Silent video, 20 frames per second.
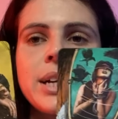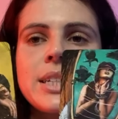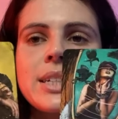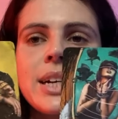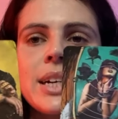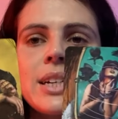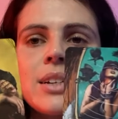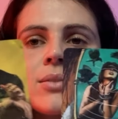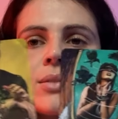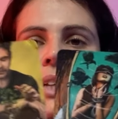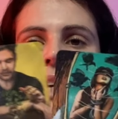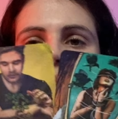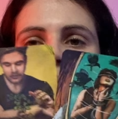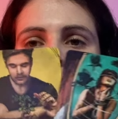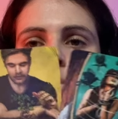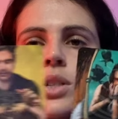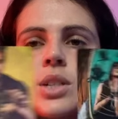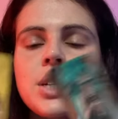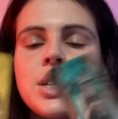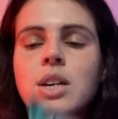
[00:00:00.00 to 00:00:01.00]
It's kind of like
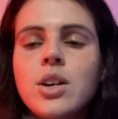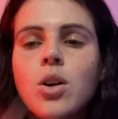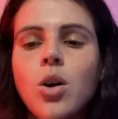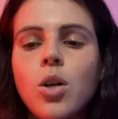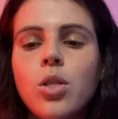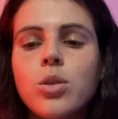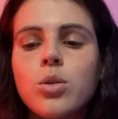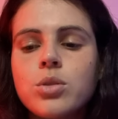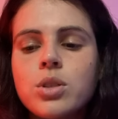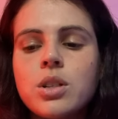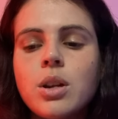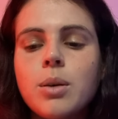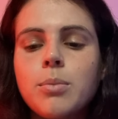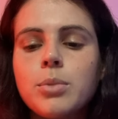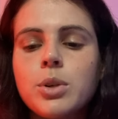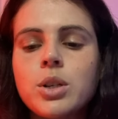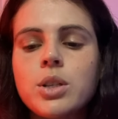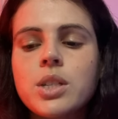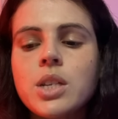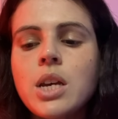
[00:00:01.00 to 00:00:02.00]
we're seeing all those
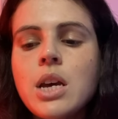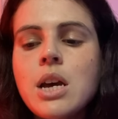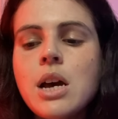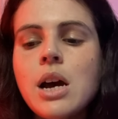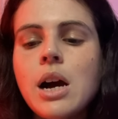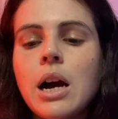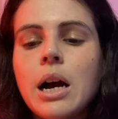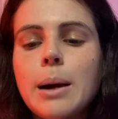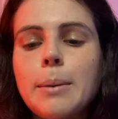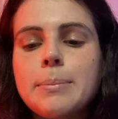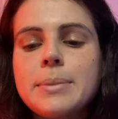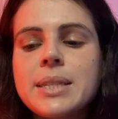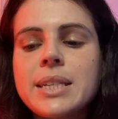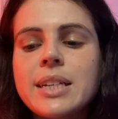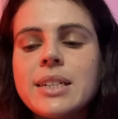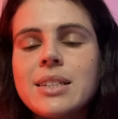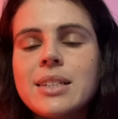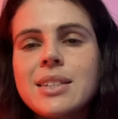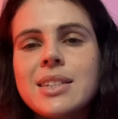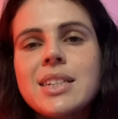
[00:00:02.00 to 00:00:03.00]
numbers um, it's
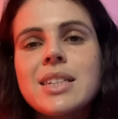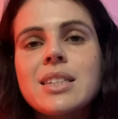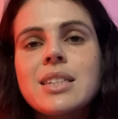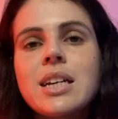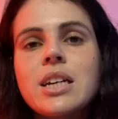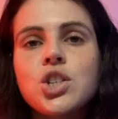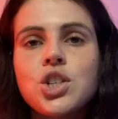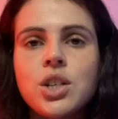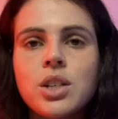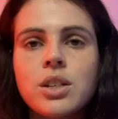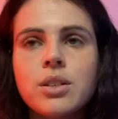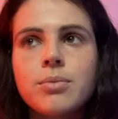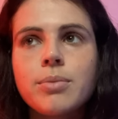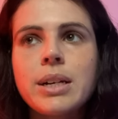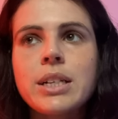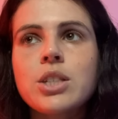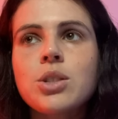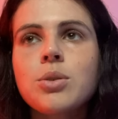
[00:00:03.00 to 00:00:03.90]
like a succession, right?